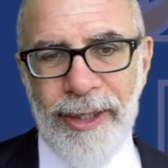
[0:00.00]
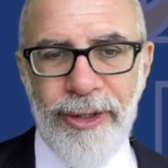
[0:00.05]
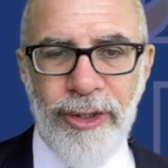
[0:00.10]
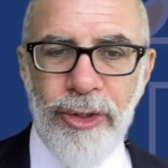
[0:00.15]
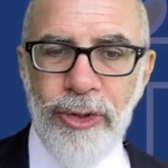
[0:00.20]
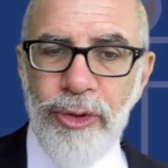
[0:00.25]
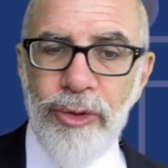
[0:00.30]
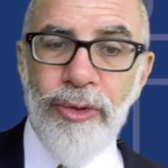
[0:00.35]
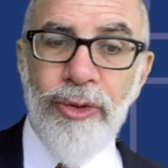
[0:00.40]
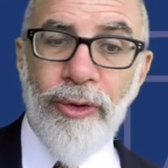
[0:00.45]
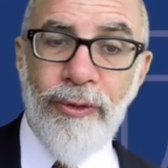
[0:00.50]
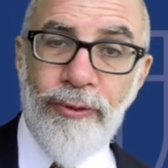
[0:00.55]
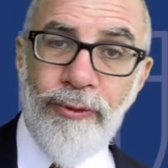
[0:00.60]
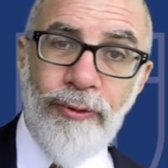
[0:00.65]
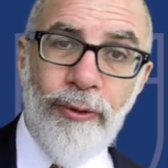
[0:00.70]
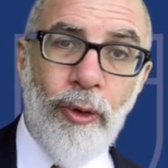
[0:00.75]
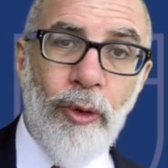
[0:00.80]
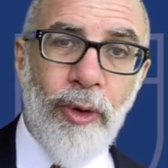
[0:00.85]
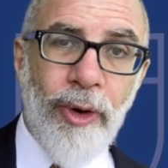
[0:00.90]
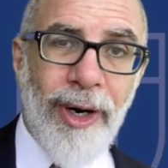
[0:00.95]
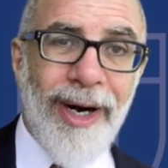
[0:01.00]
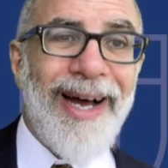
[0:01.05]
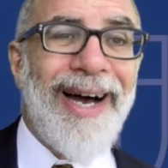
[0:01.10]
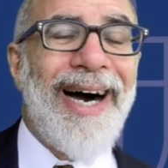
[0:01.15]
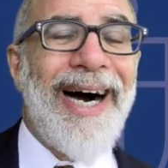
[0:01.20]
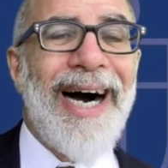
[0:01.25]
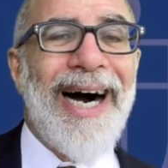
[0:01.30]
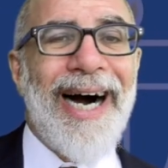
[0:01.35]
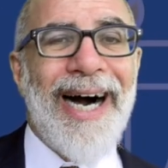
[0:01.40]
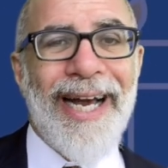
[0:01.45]
to do the 4
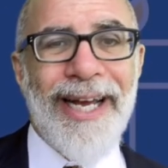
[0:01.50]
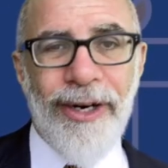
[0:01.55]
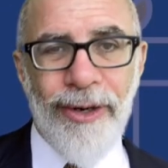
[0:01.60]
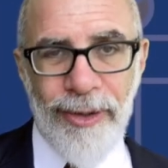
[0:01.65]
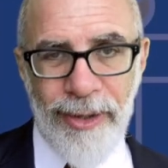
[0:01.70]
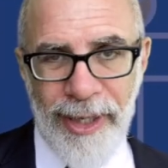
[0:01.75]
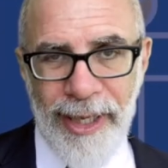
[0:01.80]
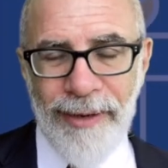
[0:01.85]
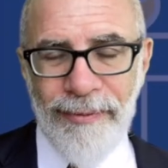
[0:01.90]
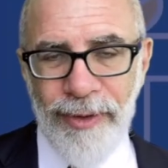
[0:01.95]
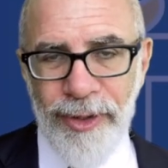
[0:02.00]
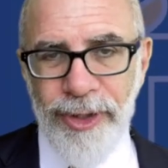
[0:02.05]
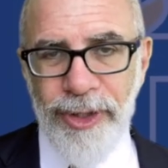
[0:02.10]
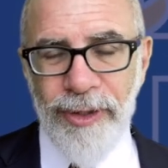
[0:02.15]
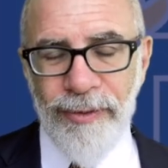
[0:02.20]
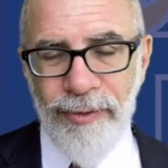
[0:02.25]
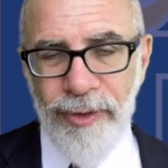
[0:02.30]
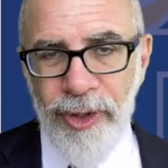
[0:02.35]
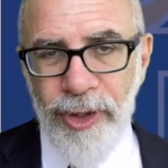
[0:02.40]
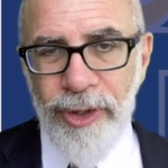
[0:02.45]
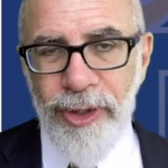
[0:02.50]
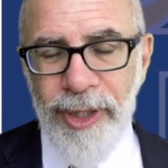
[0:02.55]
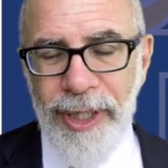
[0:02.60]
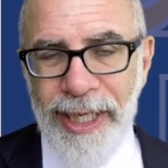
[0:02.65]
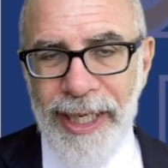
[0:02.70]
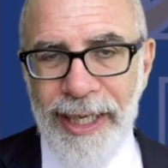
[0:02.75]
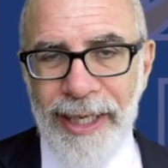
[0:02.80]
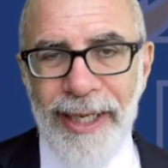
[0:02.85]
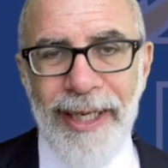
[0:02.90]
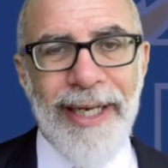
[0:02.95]
higher levels of
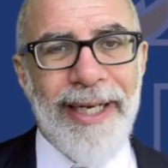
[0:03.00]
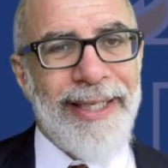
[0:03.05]
learning